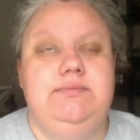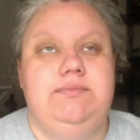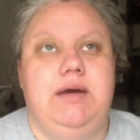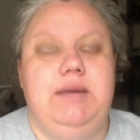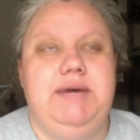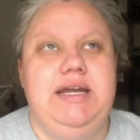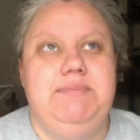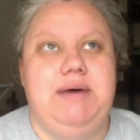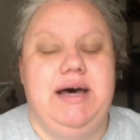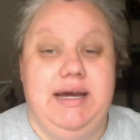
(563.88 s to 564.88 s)
I'm kind of
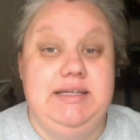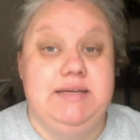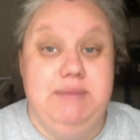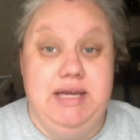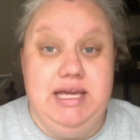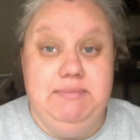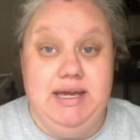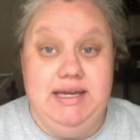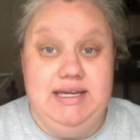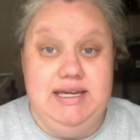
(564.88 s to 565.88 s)
behind on making my
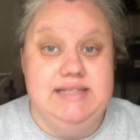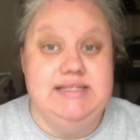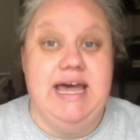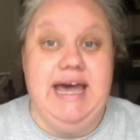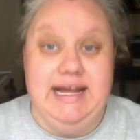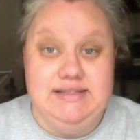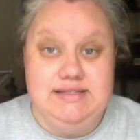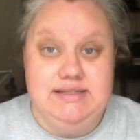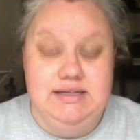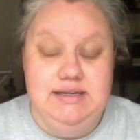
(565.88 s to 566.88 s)
kids
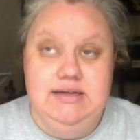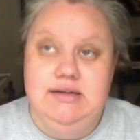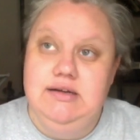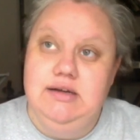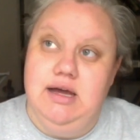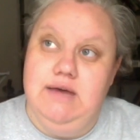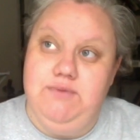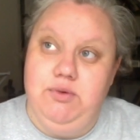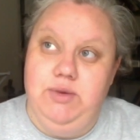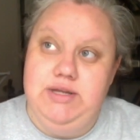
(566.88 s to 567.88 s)
hats
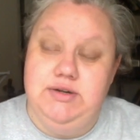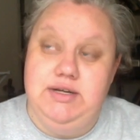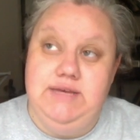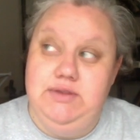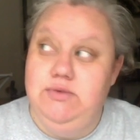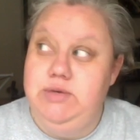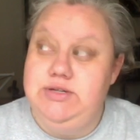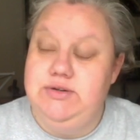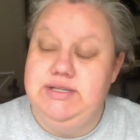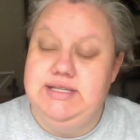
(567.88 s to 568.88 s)
for winter. And even though
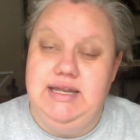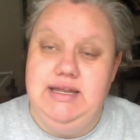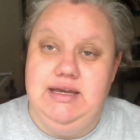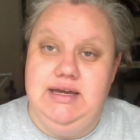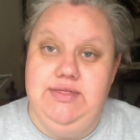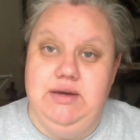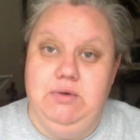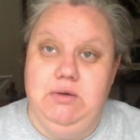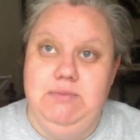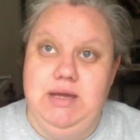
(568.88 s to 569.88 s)
winter is ending, I thought,
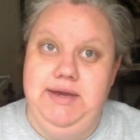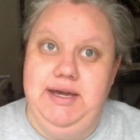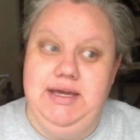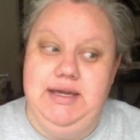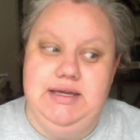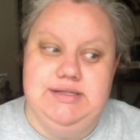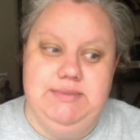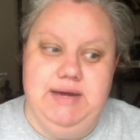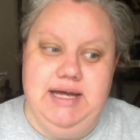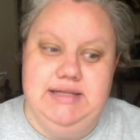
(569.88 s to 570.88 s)
well, maybe I can get
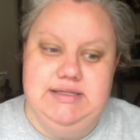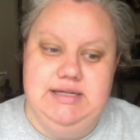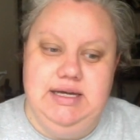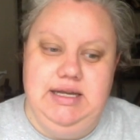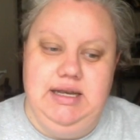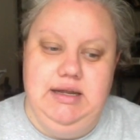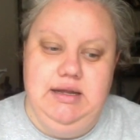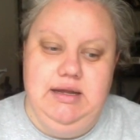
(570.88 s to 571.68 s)
some hats done.